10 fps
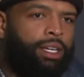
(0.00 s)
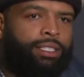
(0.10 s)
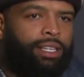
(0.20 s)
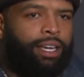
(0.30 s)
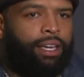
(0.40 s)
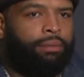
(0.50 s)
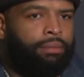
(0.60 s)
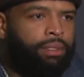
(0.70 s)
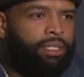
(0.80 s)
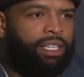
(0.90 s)
It's a
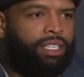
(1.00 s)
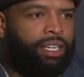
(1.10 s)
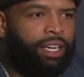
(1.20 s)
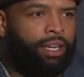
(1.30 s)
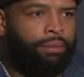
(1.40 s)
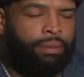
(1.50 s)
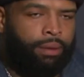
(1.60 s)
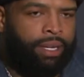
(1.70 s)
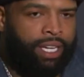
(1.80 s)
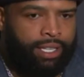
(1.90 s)
game. It's another game.
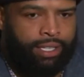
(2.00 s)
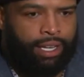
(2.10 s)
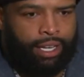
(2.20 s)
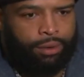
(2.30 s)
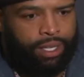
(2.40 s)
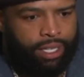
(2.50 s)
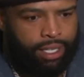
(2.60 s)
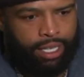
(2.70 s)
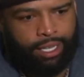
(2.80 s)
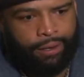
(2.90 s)
I mean, it's not like we
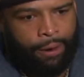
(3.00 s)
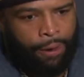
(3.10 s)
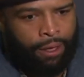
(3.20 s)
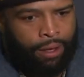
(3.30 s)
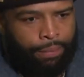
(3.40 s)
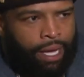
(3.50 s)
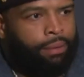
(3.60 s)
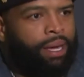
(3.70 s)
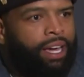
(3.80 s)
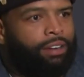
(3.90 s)
can get
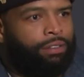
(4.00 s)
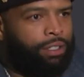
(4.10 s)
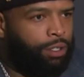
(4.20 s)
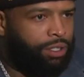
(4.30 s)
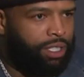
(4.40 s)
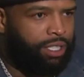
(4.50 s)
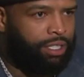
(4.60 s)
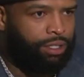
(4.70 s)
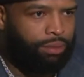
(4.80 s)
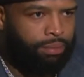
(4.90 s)
payback for losing in the
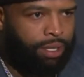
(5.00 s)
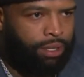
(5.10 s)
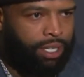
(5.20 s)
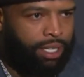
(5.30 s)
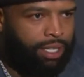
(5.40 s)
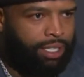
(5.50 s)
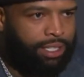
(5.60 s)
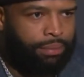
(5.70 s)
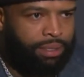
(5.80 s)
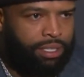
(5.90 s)
Super Bowl. That
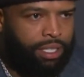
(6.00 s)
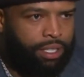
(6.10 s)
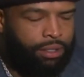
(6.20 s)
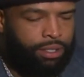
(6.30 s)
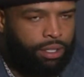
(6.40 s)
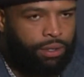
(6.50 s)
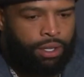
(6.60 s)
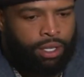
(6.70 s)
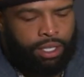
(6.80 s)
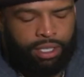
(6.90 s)
ship has sailed. So
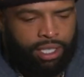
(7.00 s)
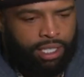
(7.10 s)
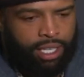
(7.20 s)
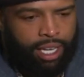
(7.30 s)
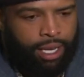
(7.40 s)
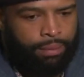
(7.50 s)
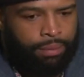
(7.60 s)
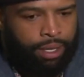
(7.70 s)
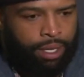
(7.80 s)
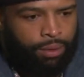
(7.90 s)
it's another game.
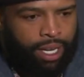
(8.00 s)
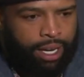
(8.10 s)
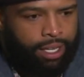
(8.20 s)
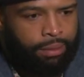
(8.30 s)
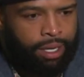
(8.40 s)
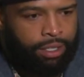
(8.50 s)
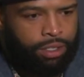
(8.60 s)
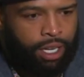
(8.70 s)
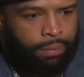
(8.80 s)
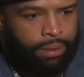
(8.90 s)
We got to come out
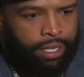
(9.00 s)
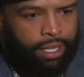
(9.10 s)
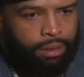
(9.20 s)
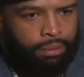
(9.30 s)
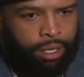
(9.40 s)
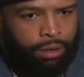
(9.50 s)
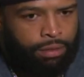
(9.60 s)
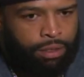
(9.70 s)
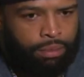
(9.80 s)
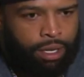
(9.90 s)
and try to play
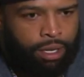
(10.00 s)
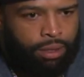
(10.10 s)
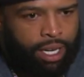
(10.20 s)
complimentary football.